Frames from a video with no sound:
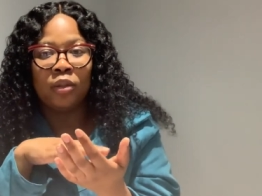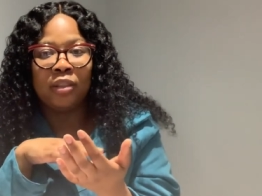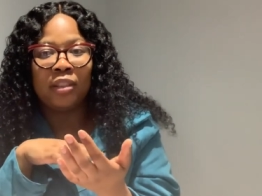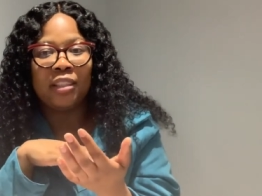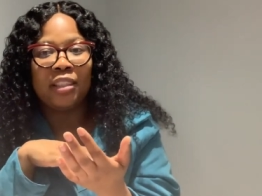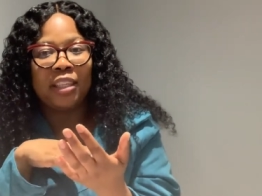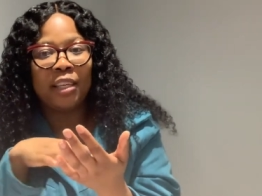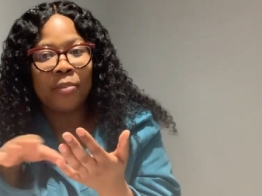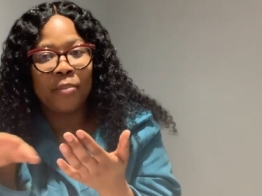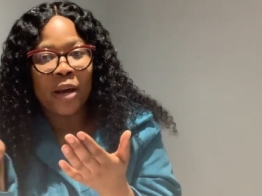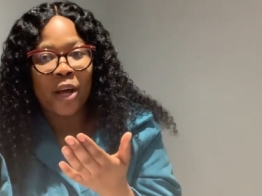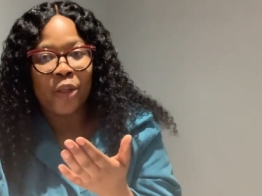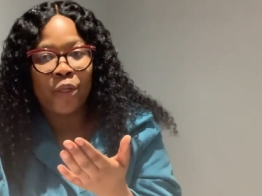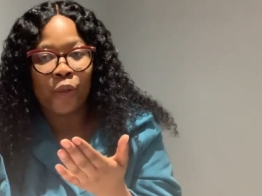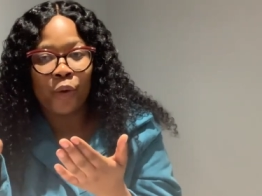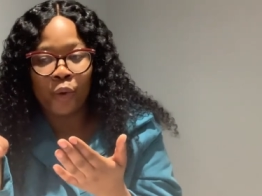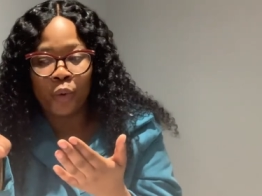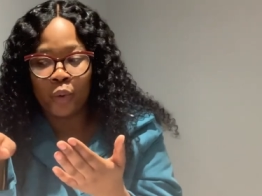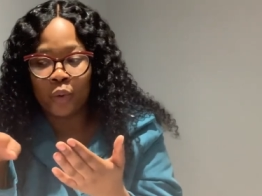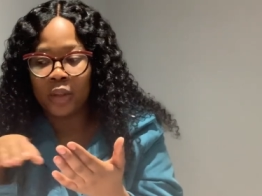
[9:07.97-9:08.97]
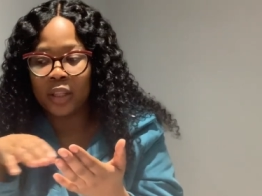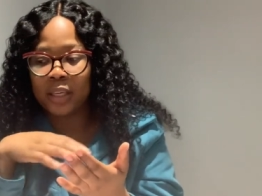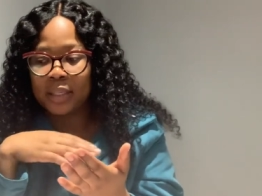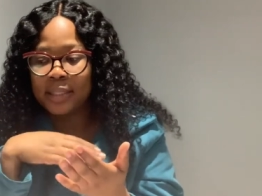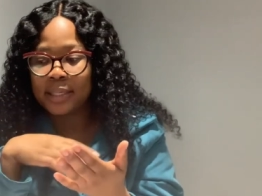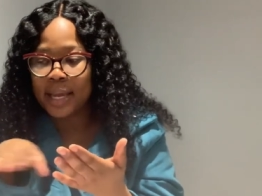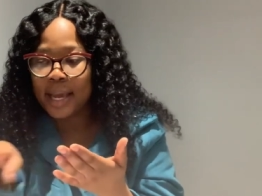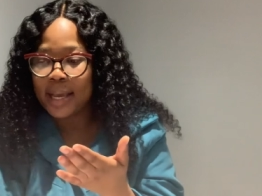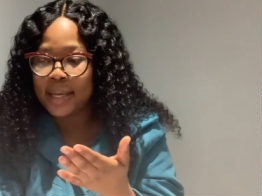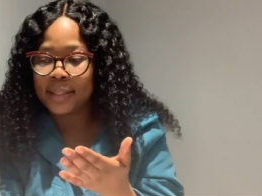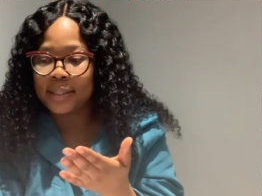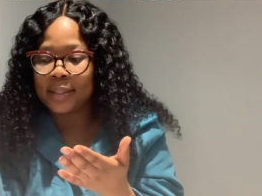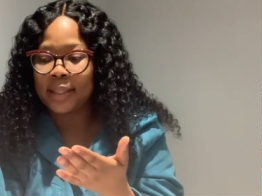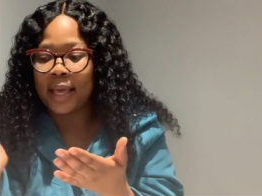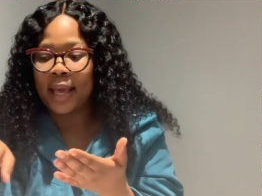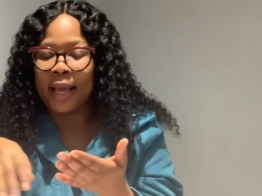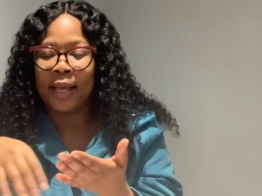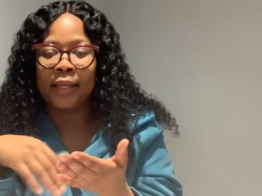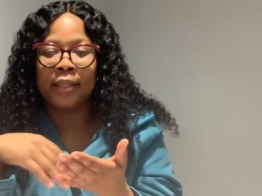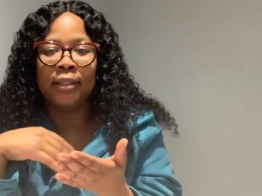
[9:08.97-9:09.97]
skimmer through the text
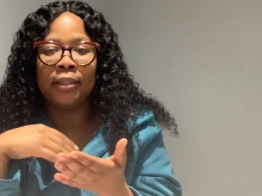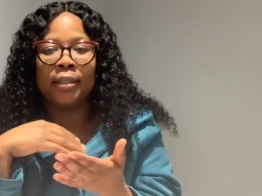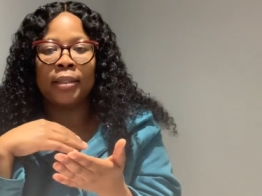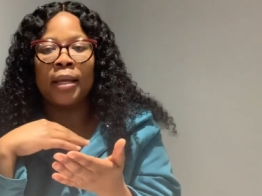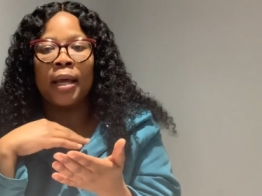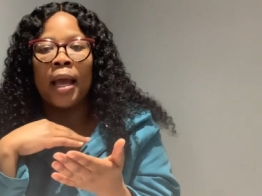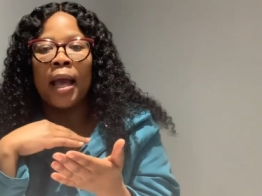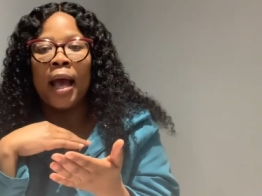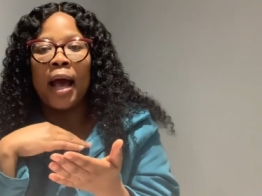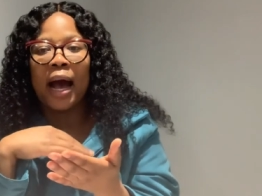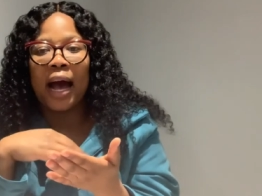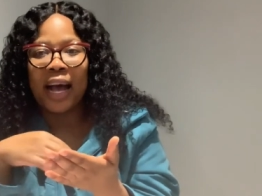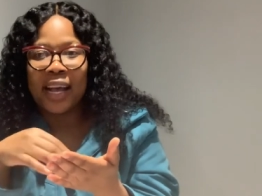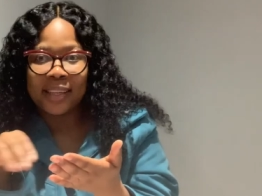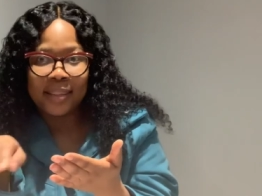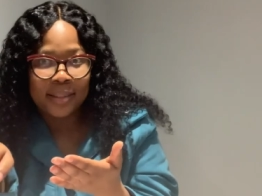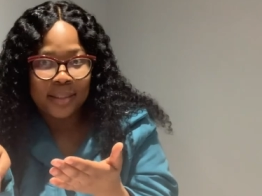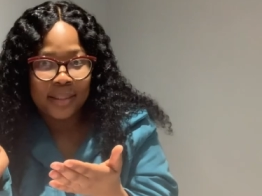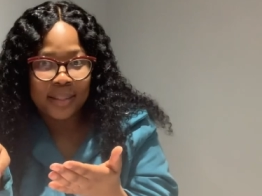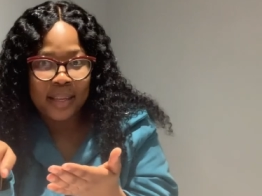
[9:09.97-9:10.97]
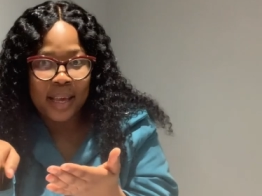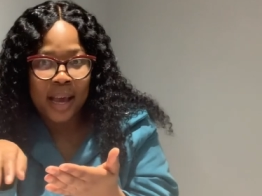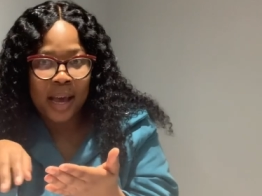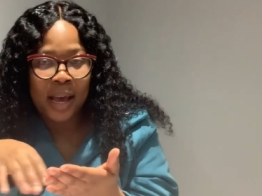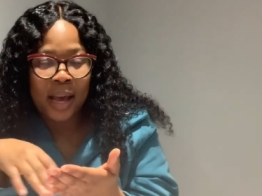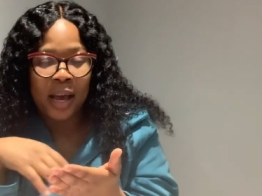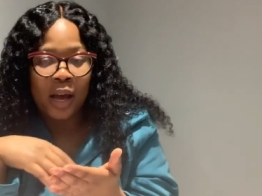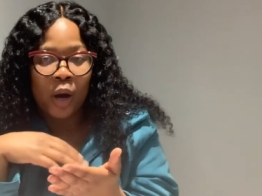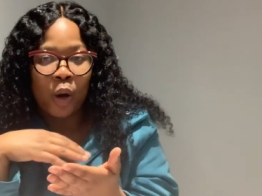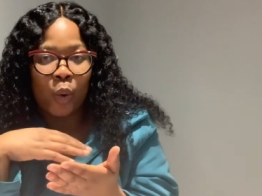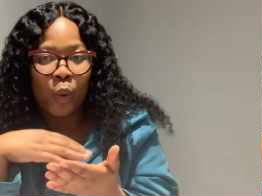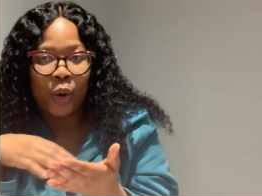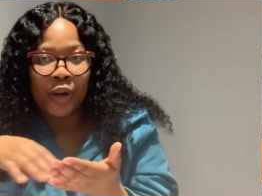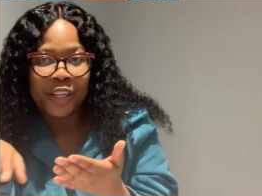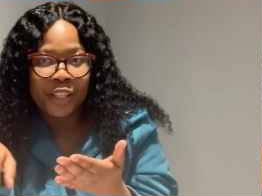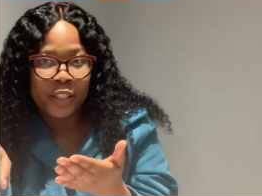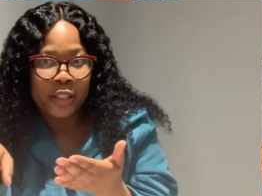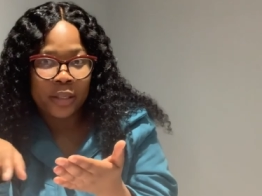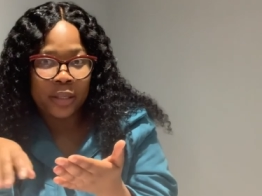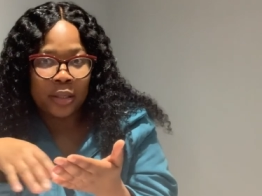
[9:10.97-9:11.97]
and answer
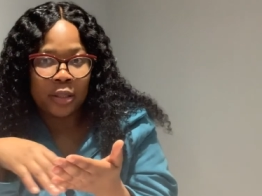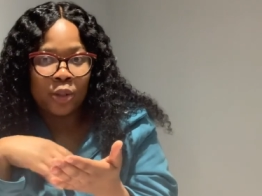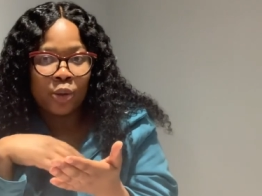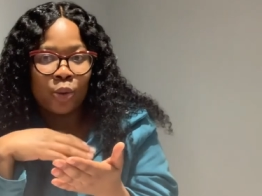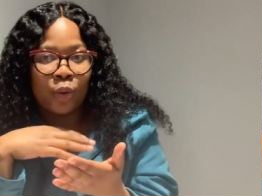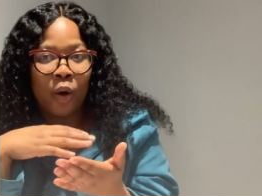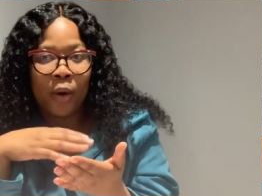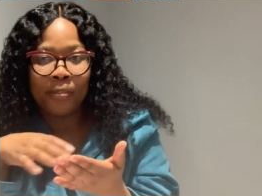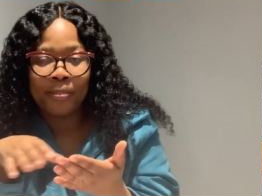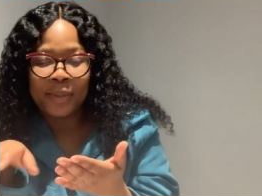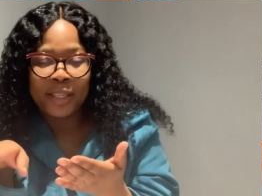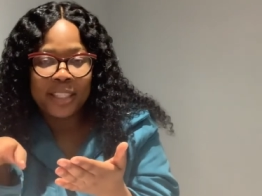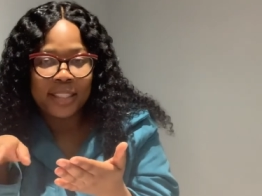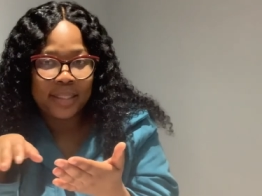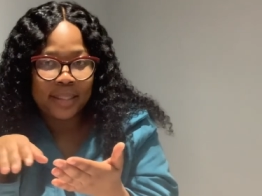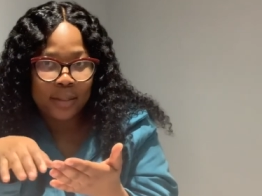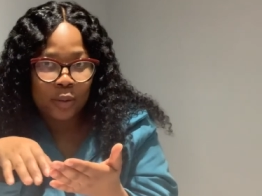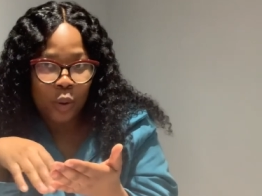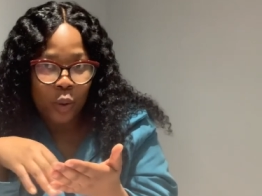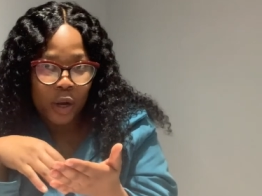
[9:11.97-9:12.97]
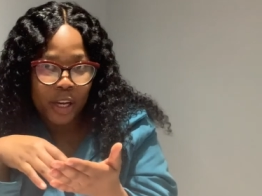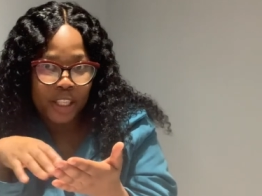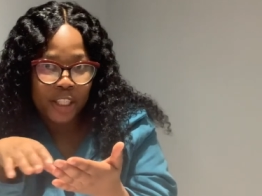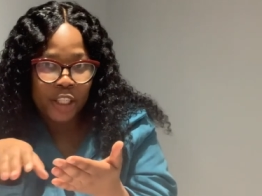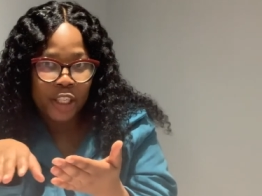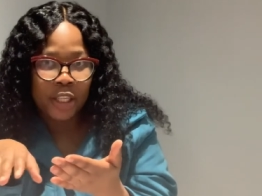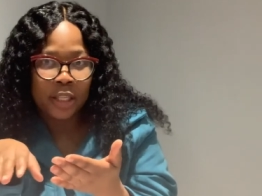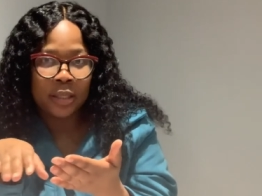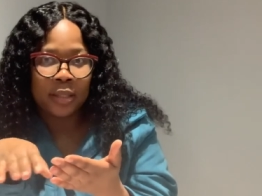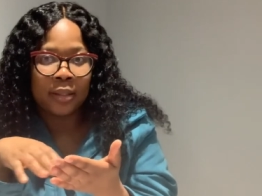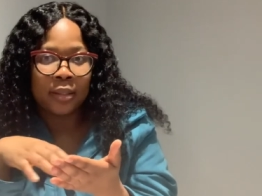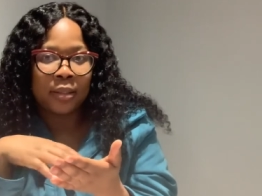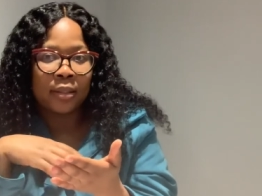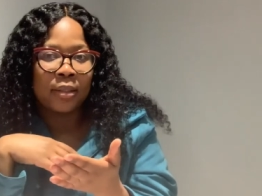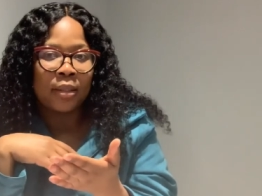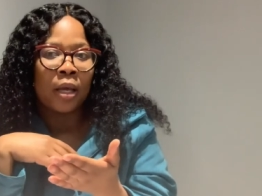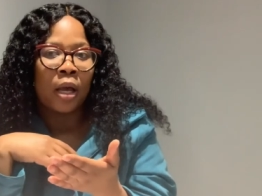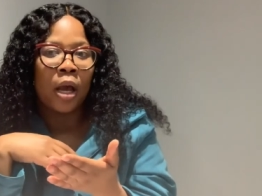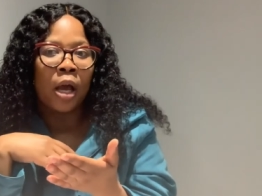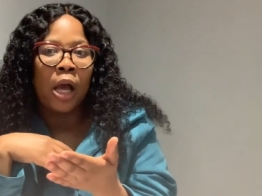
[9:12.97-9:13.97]
questions, complete questions,
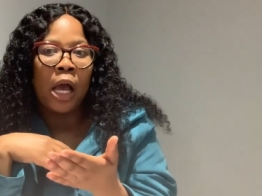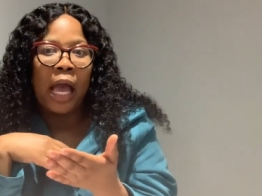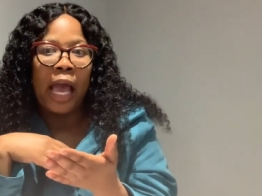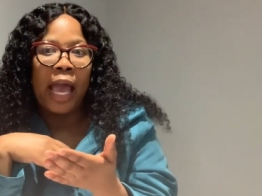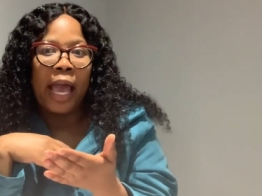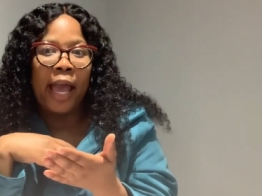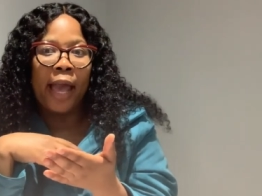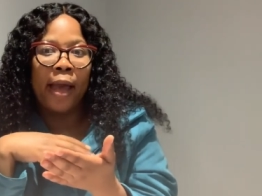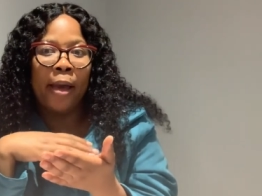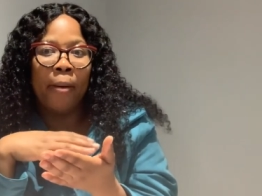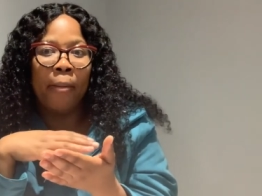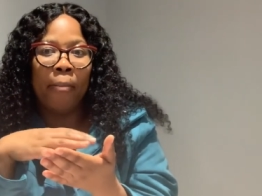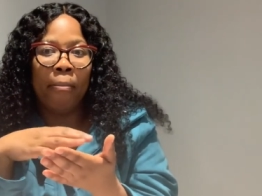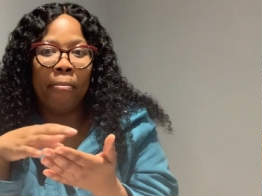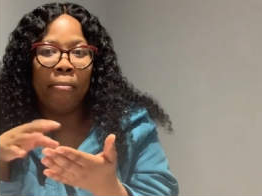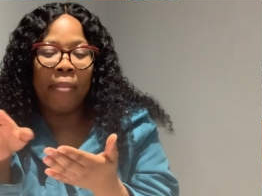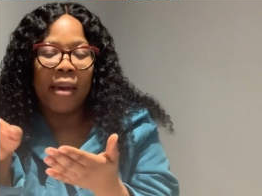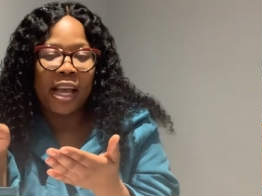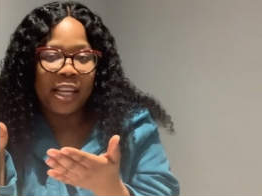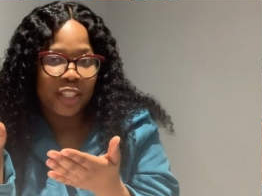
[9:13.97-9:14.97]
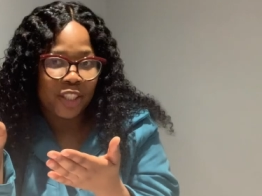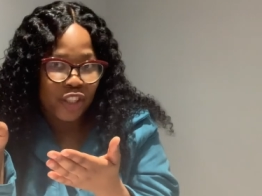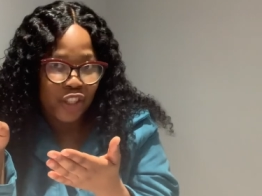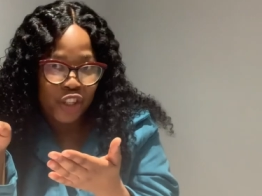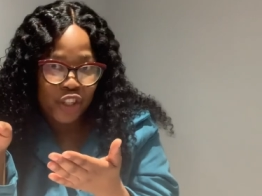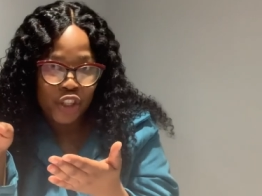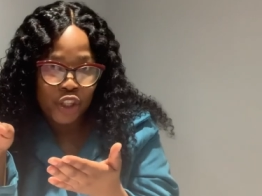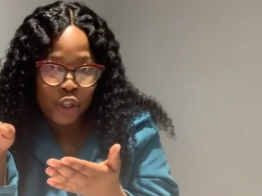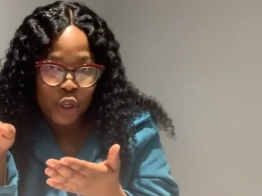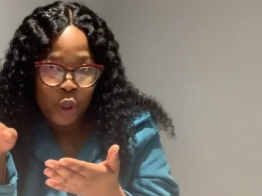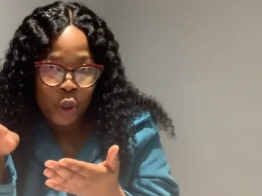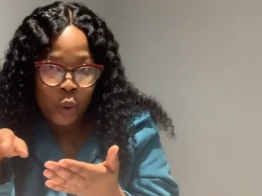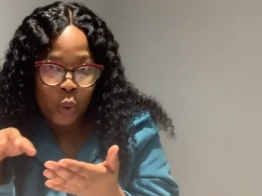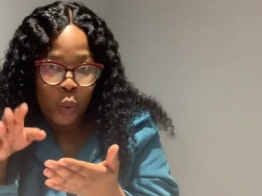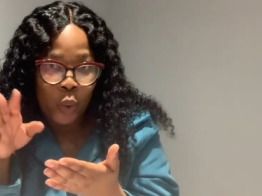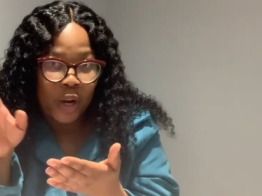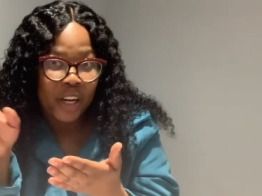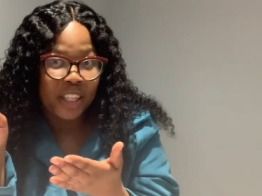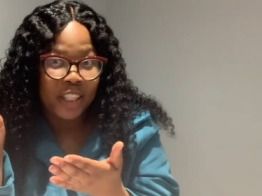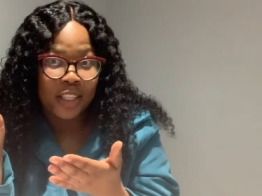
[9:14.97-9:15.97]
uh, match
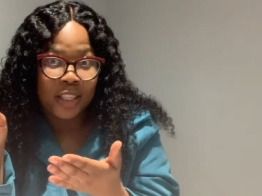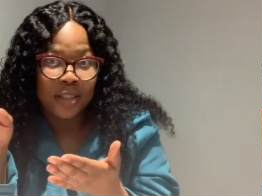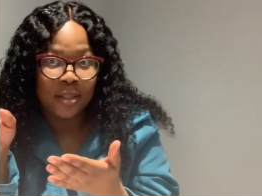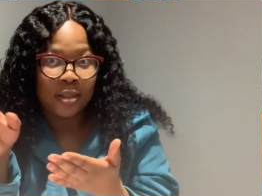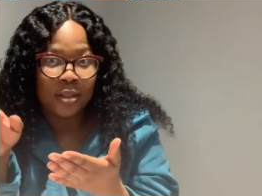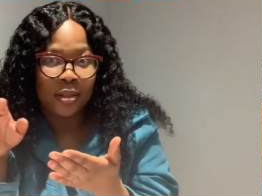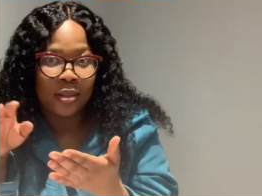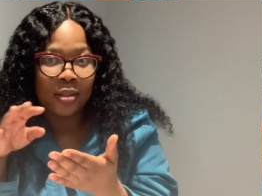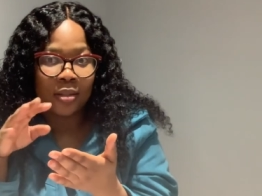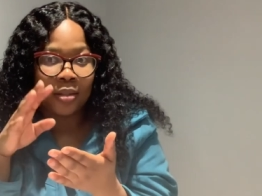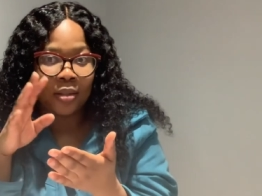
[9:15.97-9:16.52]
questions.